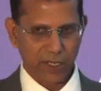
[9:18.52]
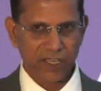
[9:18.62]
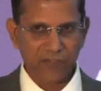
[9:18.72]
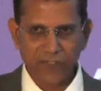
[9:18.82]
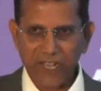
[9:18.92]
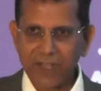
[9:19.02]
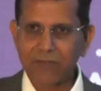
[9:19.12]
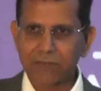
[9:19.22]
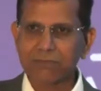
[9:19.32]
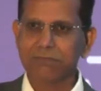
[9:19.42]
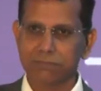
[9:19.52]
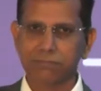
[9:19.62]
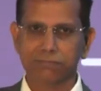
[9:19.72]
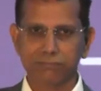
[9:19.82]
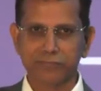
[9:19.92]
If we have
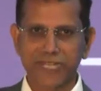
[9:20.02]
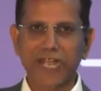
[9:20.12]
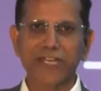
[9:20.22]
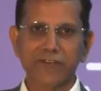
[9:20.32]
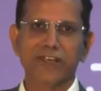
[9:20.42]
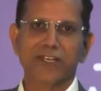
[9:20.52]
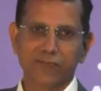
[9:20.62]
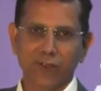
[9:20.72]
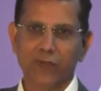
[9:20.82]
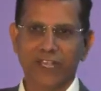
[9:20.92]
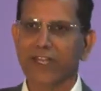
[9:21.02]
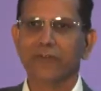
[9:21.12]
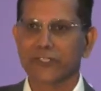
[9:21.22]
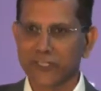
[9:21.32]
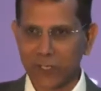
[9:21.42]
the kind of rainfall we had,
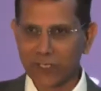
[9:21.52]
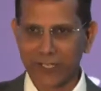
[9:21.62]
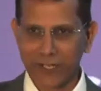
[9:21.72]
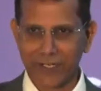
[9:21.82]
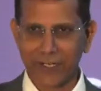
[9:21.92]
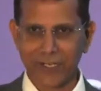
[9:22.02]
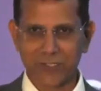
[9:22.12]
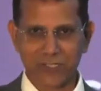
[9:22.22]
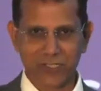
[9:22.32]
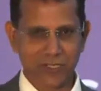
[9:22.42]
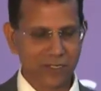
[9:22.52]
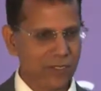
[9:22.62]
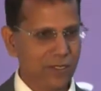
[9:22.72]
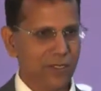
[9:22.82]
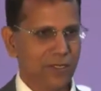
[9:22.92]
which is not great last season,
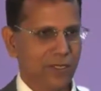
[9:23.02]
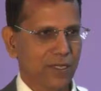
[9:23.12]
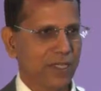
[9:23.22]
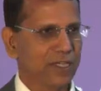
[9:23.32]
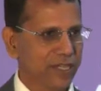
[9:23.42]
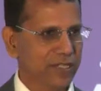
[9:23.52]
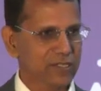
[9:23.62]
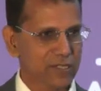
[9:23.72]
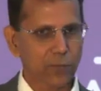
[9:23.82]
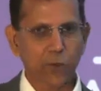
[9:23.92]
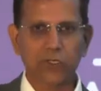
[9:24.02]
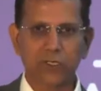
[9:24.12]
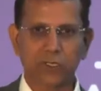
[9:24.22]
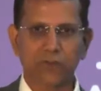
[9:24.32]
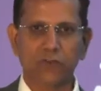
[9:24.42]
it can
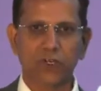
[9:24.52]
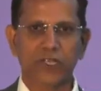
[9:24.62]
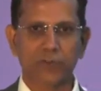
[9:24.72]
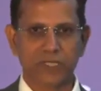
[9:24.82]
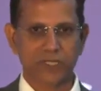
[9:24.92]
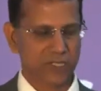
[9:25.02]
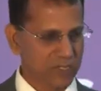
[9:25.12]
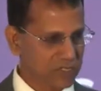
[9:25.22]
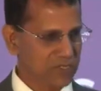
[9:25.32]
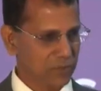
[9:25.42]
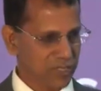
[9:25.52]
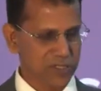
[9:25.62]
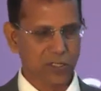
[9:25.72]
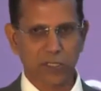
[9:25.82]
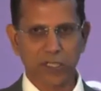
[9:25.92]
support 40%. This
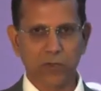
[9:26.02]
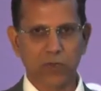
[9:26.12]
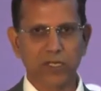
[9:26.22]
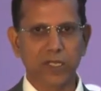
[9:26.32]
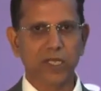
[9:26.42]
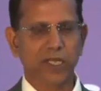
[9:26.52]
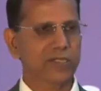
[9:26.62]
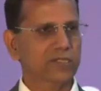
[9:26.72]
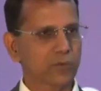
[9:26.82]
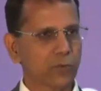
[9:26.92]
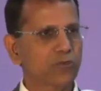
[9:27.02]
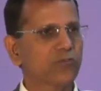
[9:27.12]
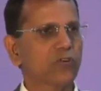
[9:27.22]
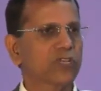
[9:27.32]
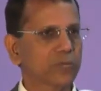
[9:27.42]
plus the earlier one can support
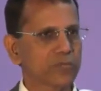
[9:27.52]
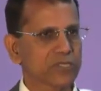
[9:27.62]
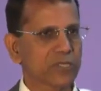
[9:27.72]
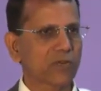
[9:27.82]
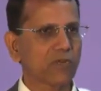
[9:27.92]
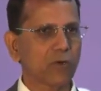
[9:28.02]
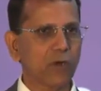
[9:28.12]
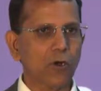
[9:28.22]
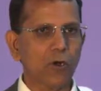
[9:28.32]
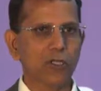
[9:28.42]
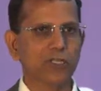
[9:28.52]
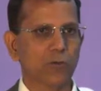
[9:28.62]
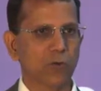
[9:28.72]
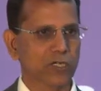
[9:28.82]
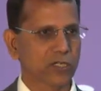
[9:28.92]
40% of all
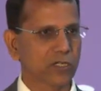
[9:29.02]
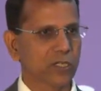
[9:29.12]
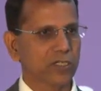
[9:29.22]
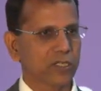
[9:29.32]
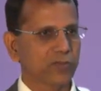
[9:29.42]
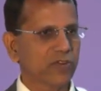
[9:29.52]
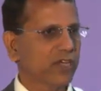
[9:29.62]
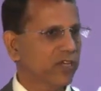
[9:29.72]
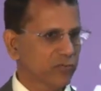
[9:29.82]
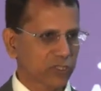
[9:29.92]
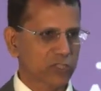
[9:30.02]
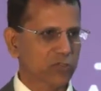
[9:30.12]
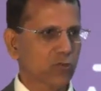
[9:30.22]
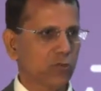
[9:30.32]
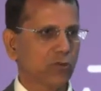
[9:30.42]
the water that we need for
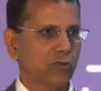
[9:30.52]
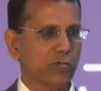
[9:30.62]
this whole